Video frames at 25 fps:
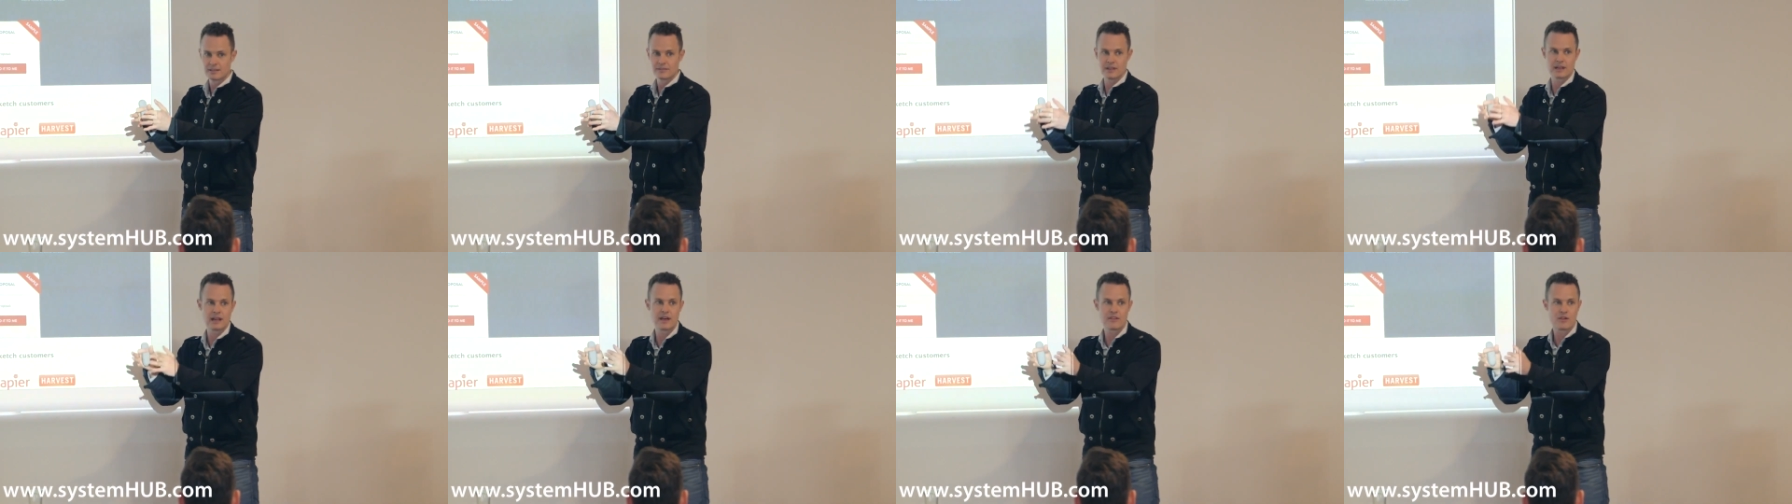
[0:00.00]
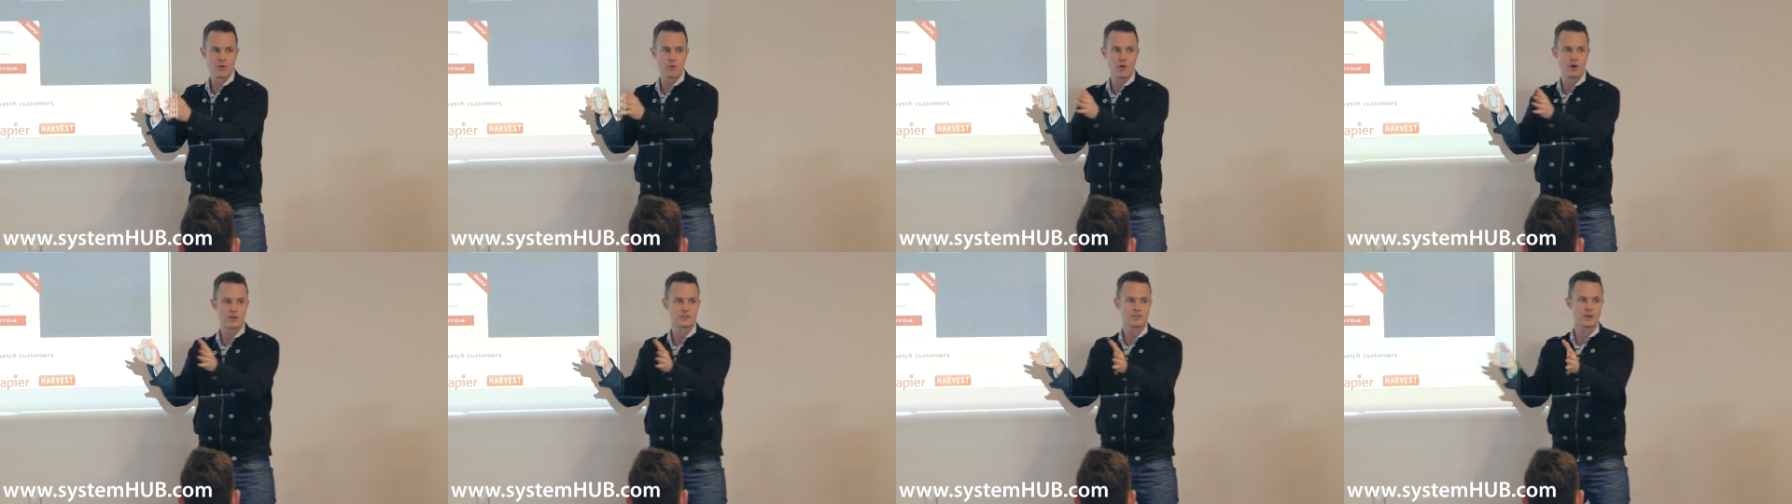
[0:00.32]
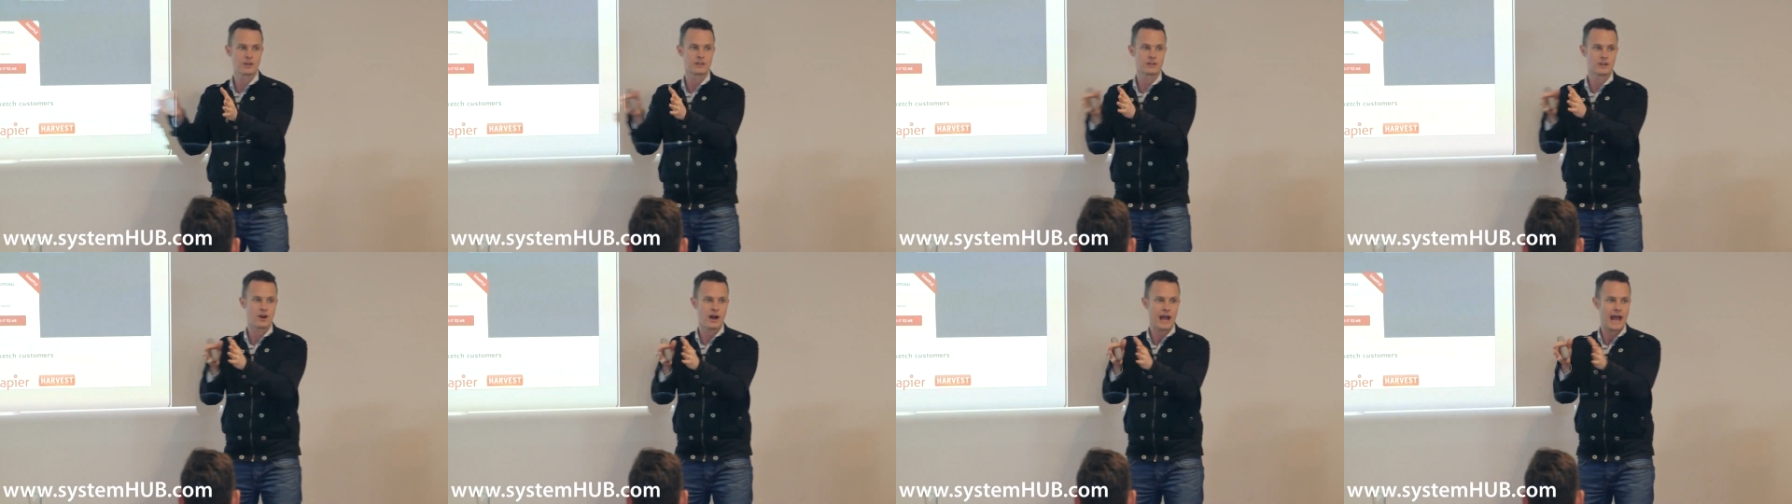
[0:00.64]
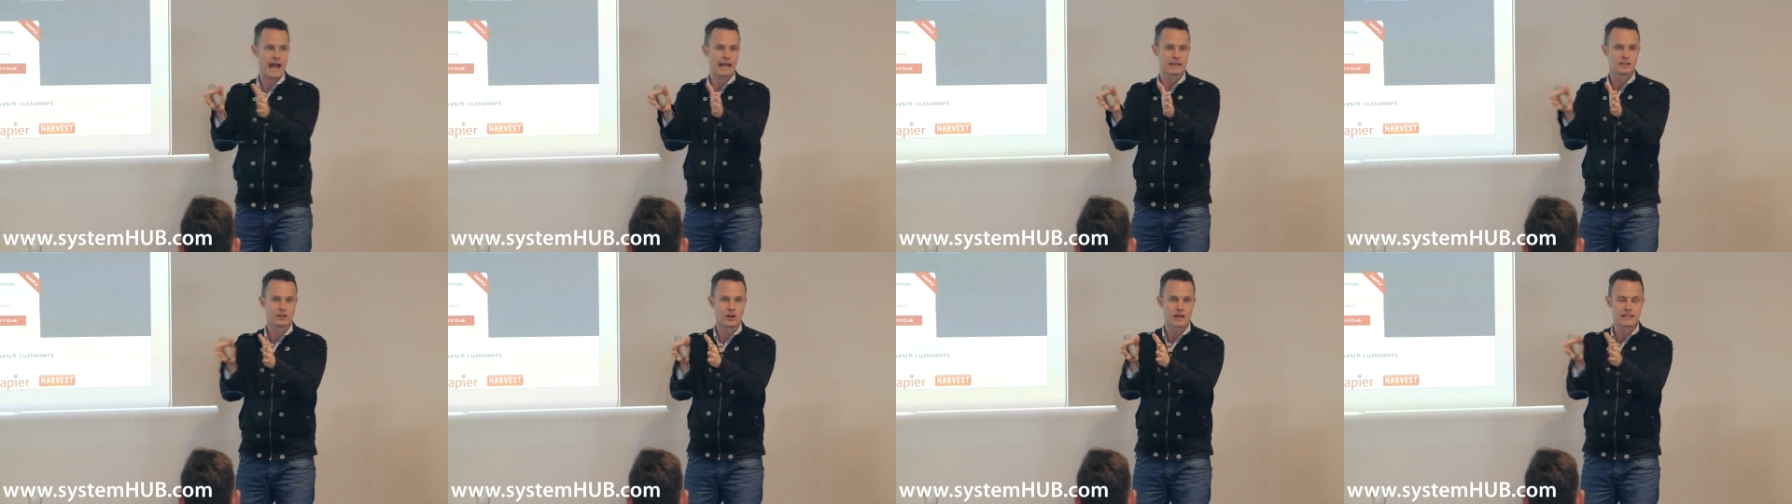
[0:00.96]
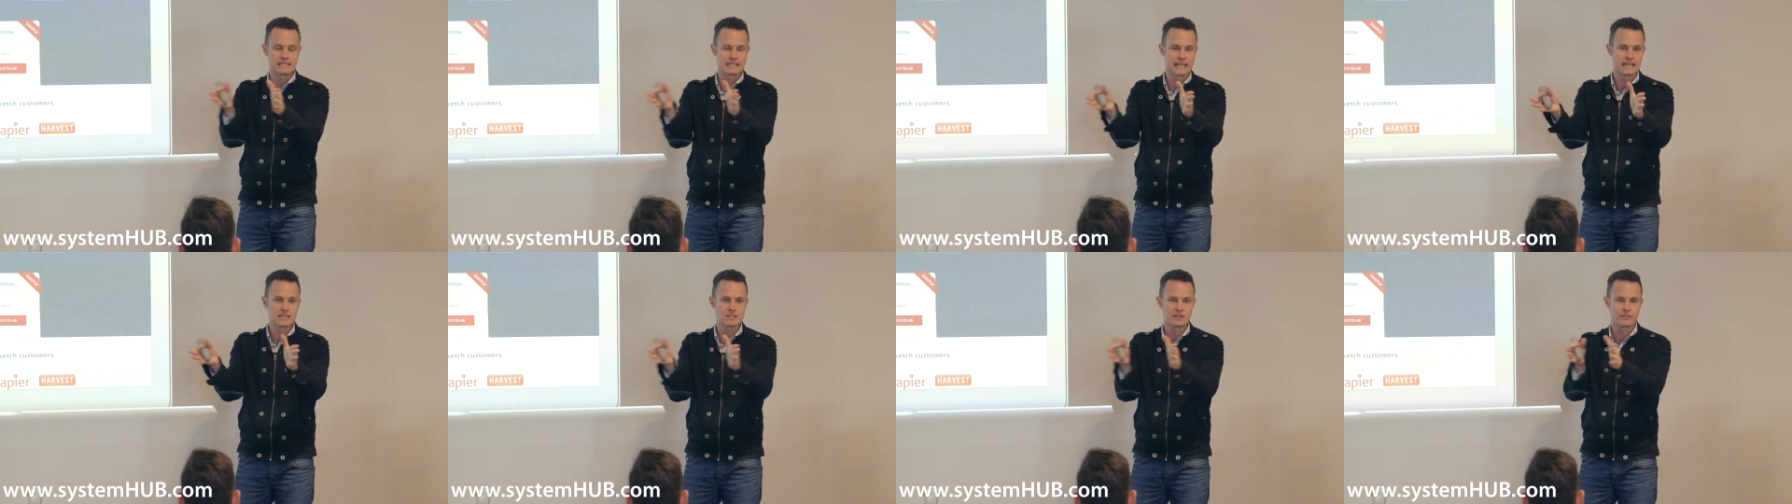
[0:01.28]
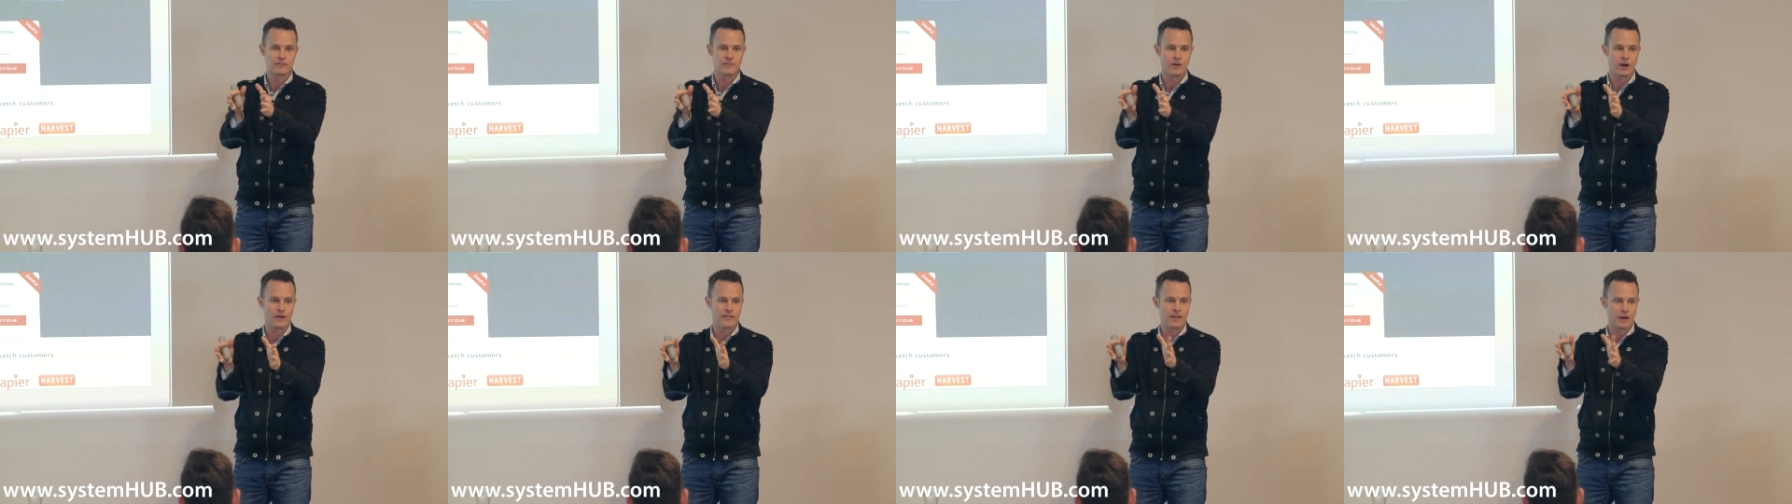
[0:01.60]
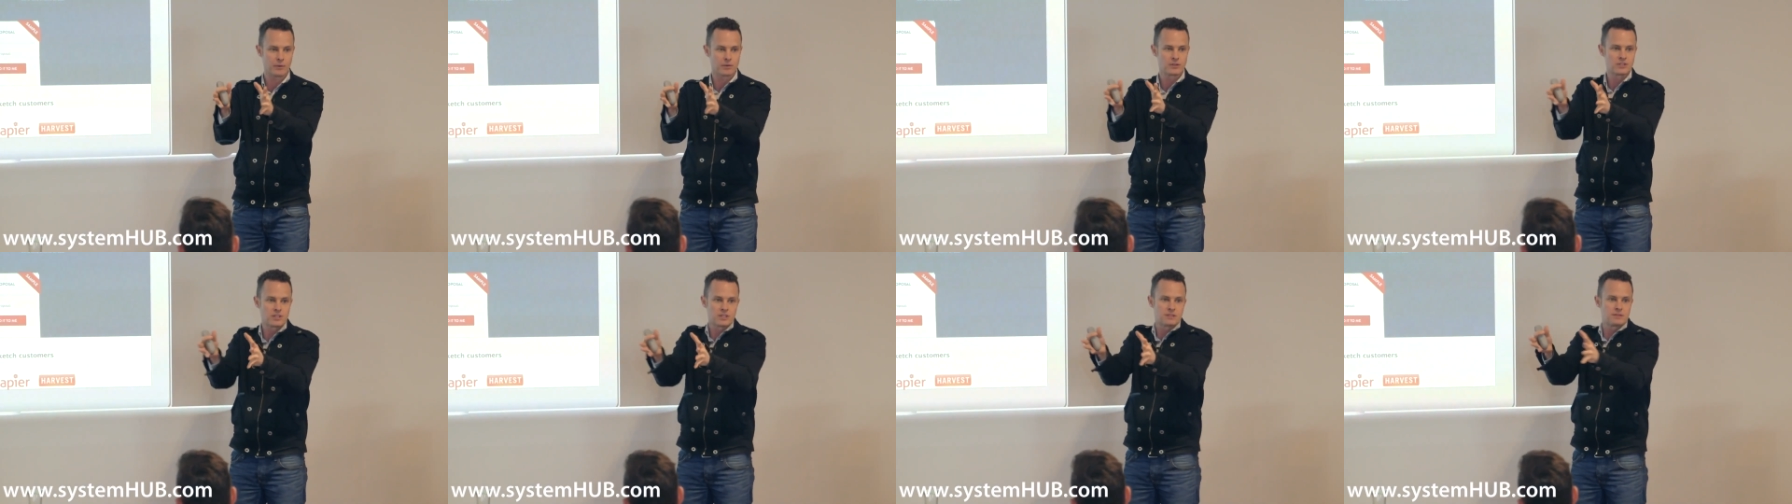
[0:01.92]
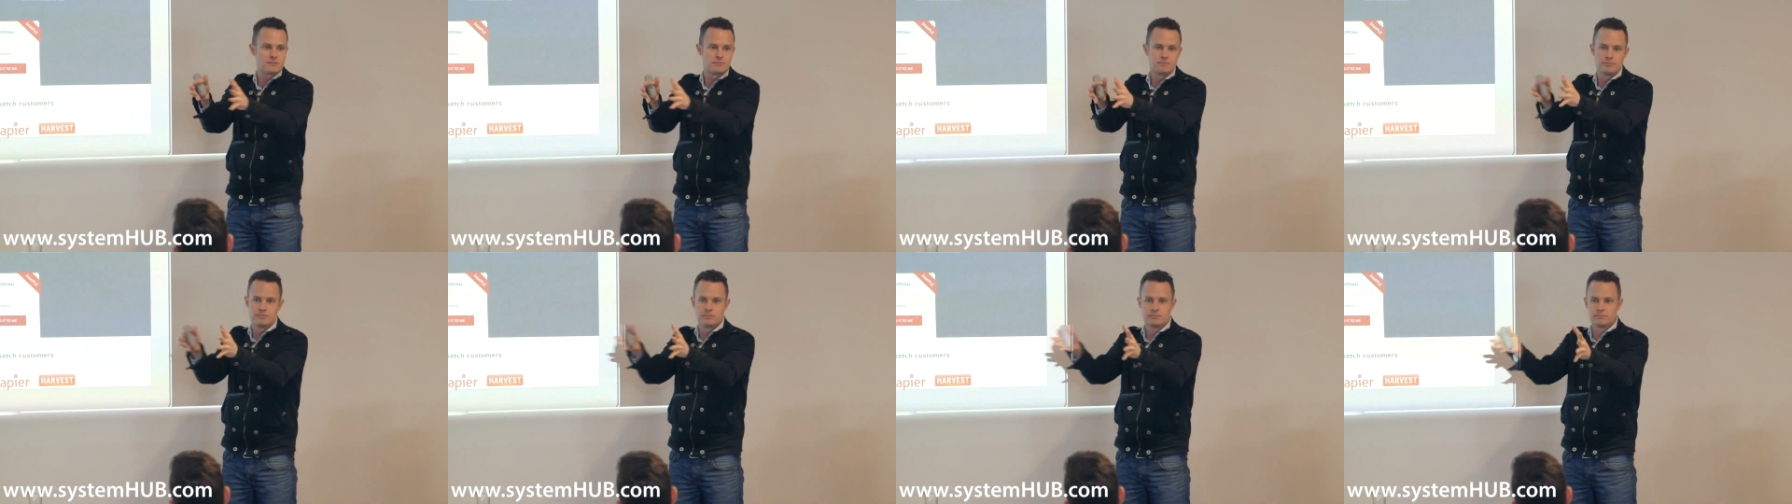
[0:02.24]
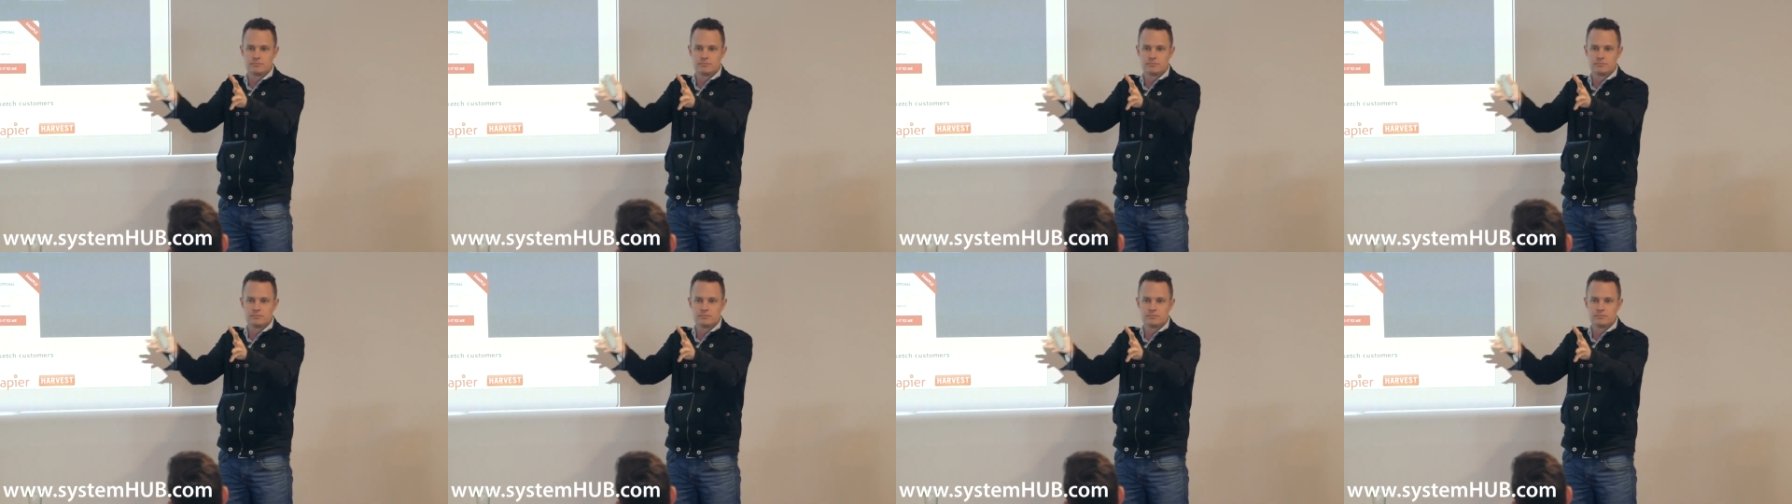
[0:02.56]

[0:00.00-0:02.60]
that otherwise I, I hadn't identified. They were just